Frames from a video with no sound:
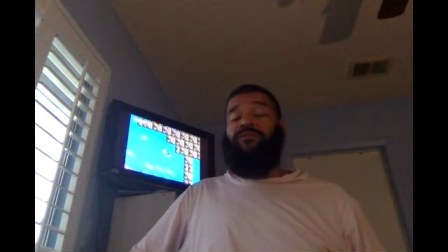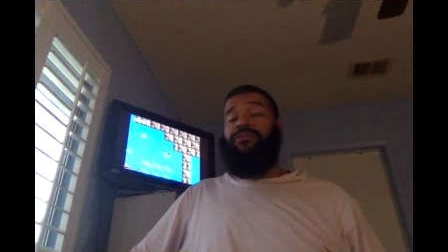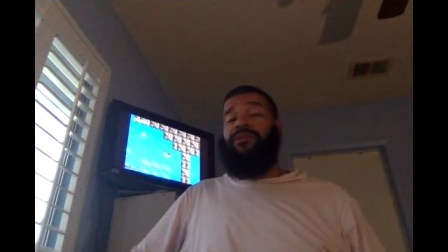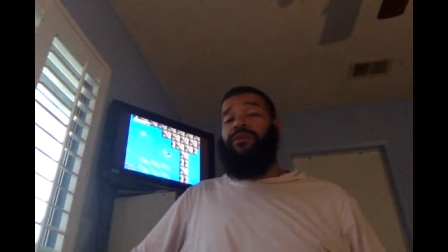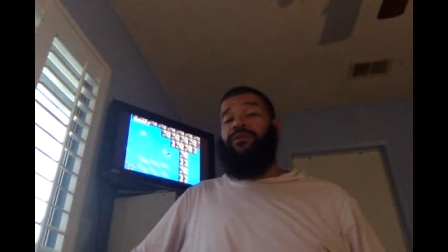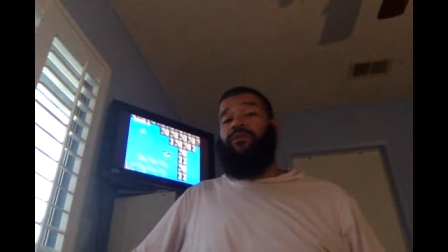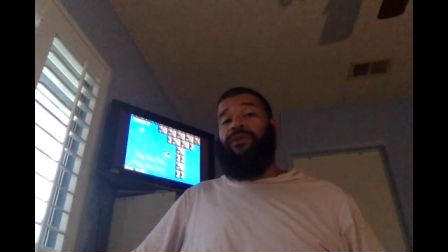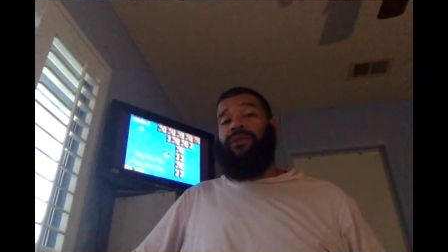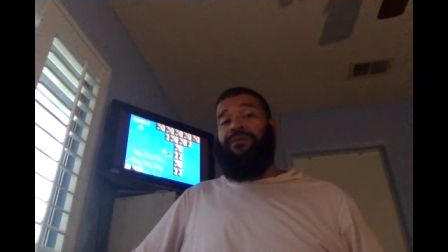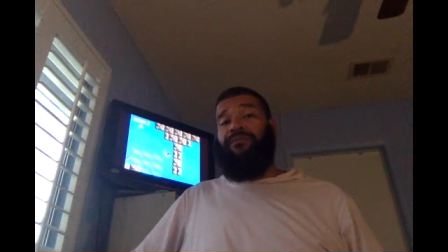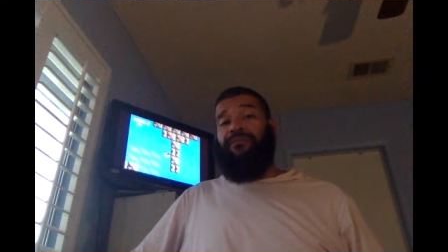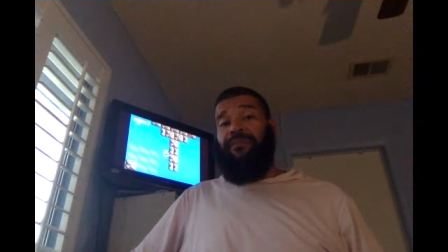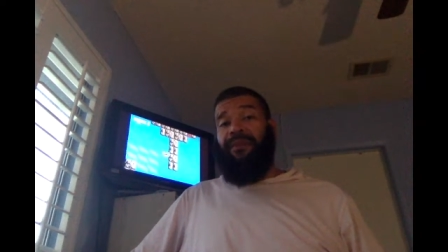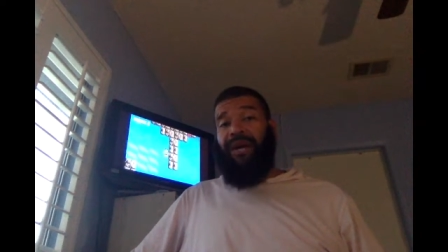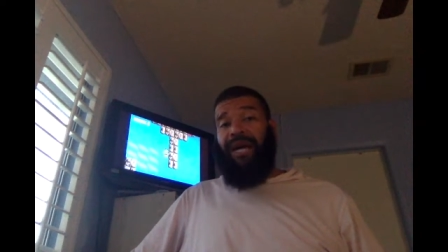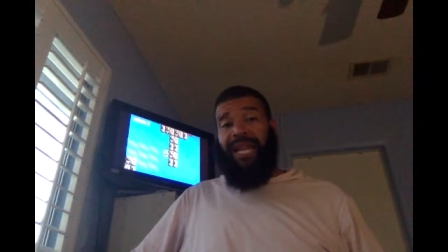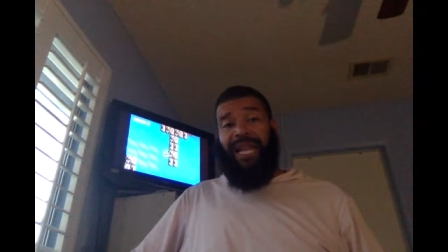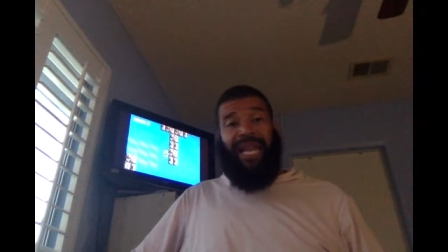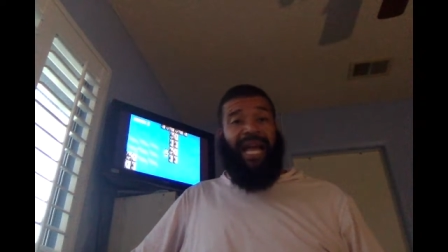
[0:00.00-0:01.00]
but with
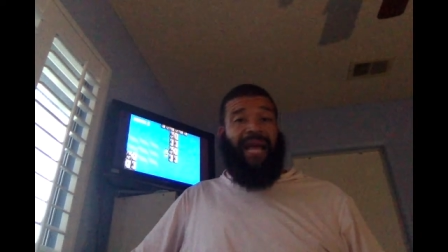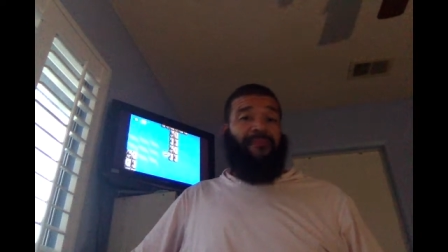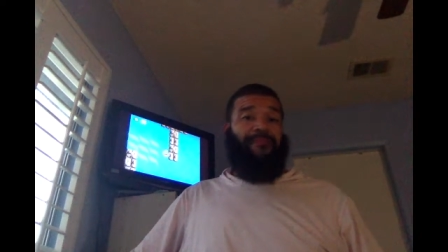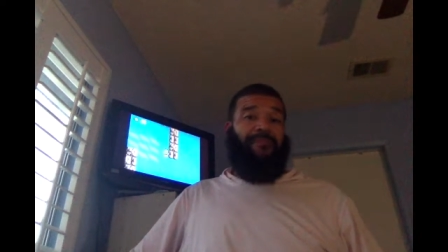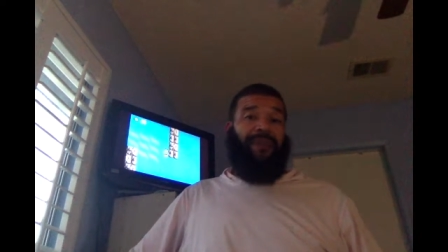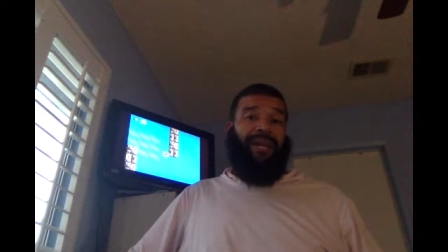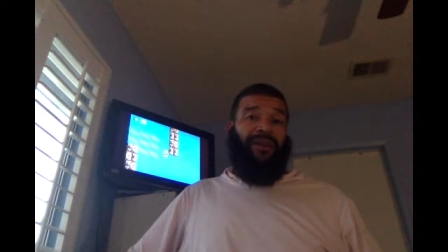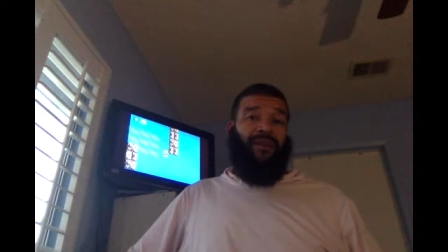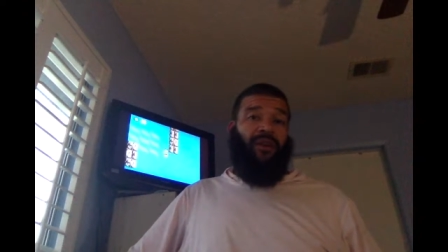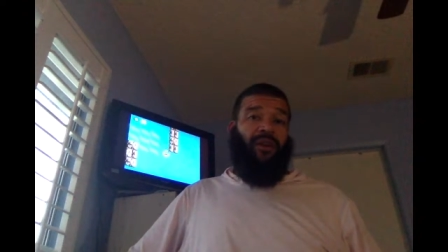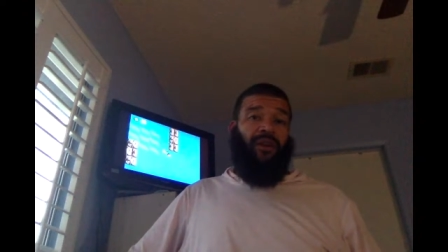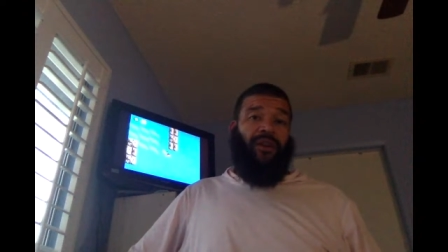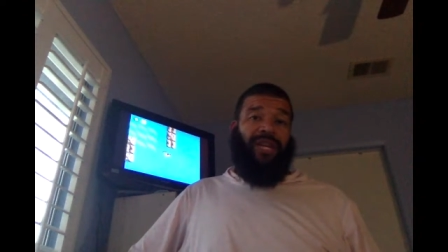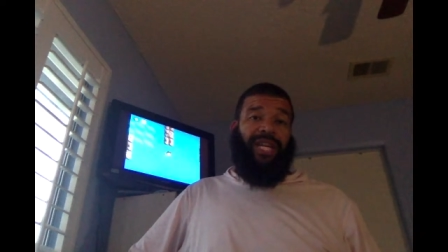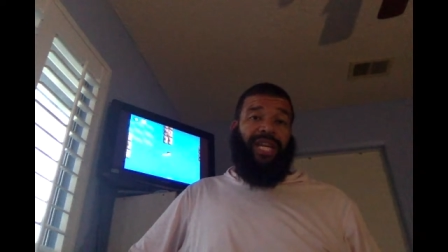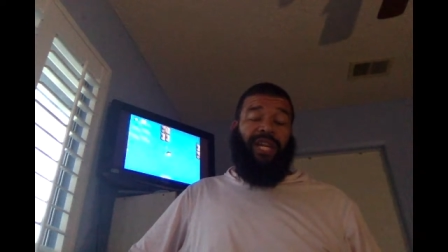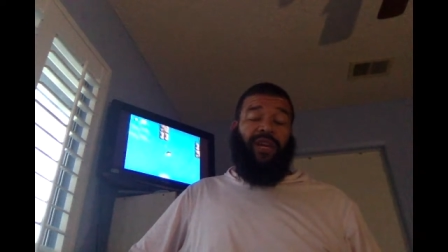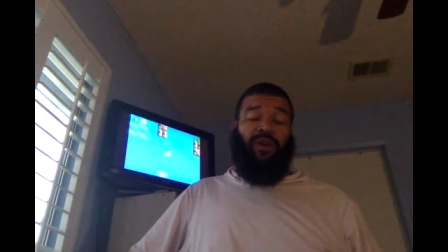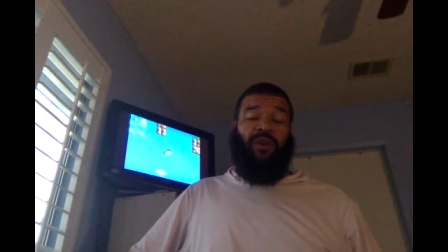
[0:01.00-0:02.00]
a lot better
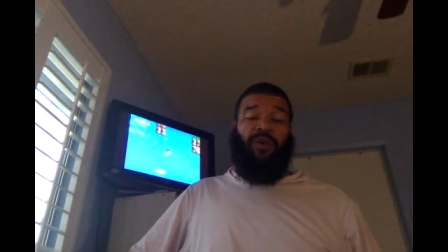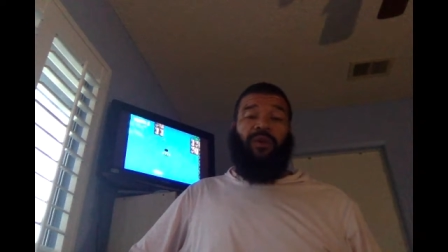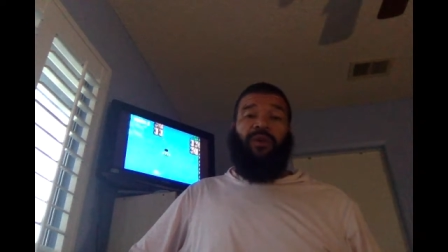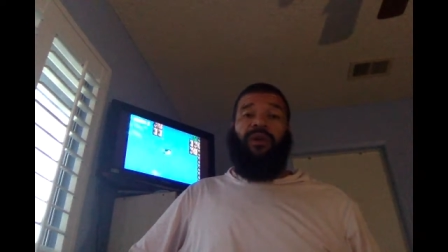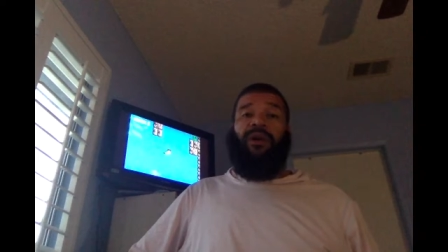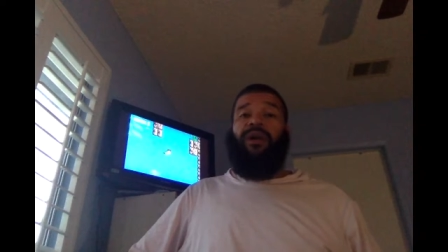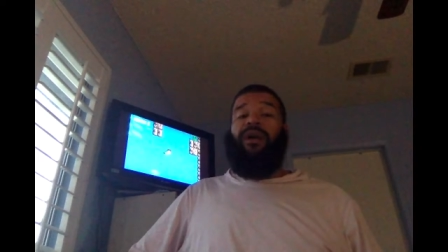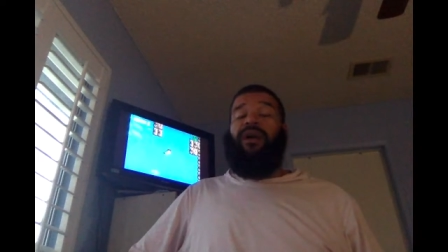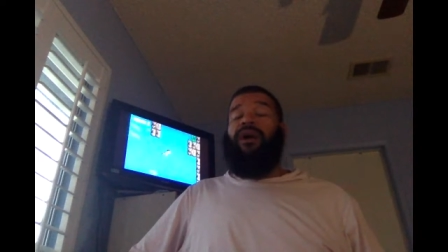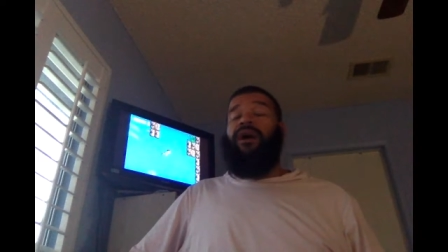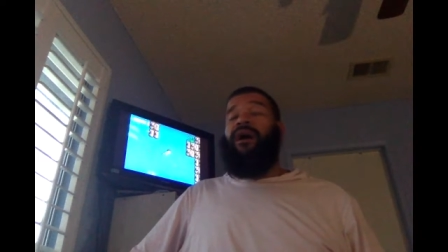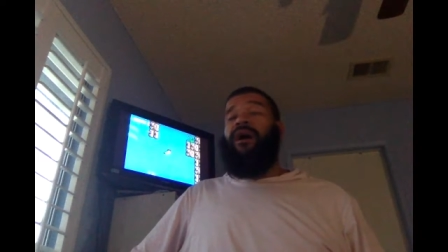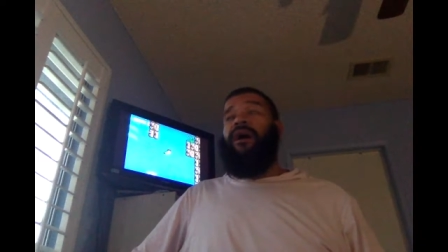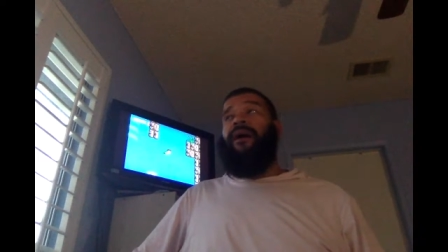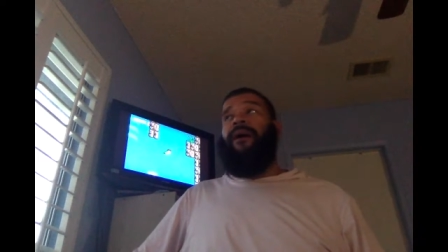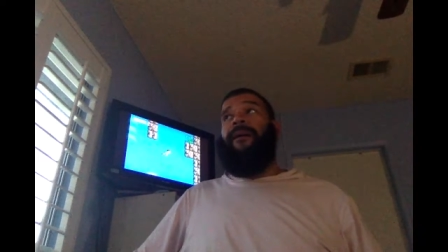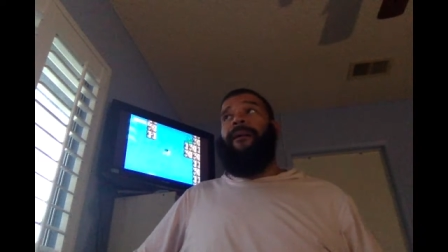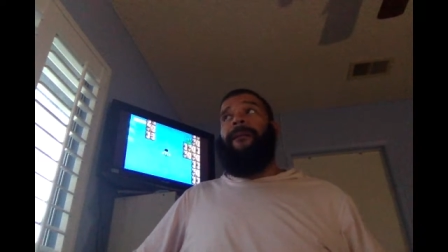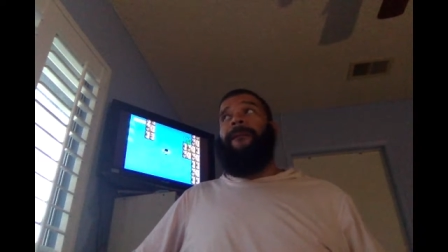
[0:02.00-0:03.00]
audio.
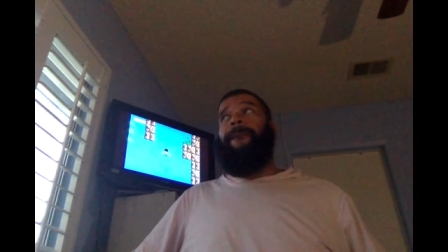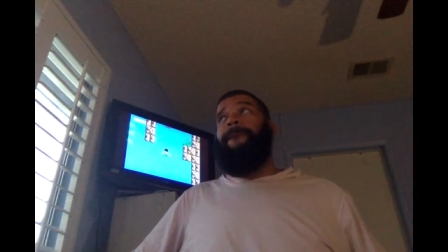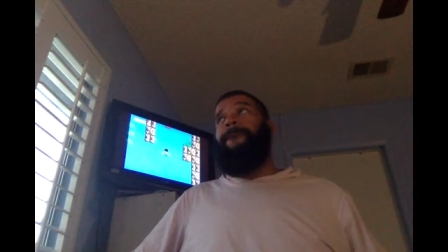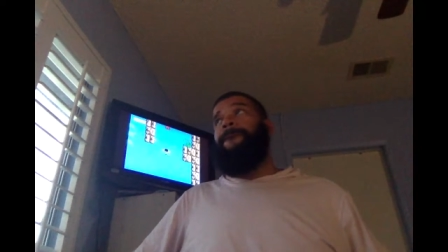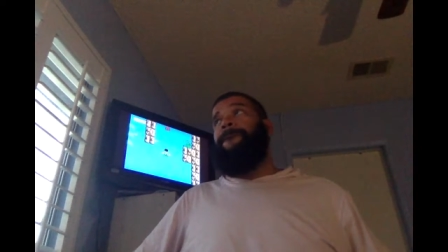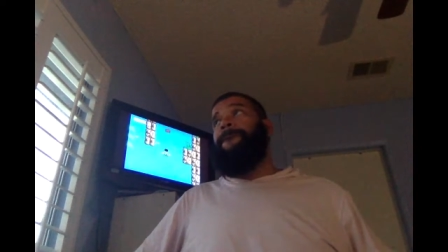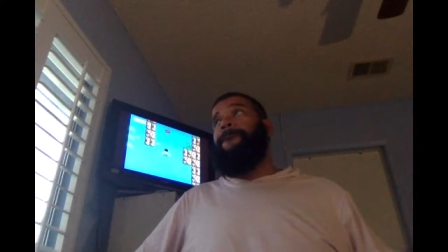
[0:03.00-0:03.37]
Um,